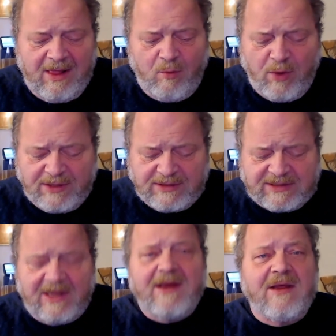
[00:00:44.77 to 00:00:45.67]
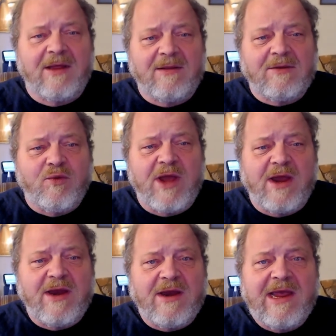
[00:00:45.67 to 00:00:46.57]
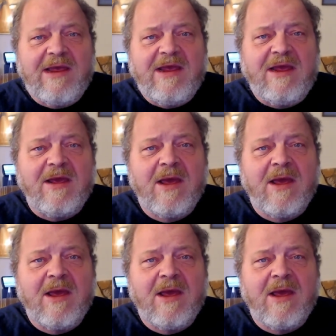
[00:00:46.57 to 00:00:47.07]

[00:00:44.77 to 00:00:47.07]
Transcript: was created a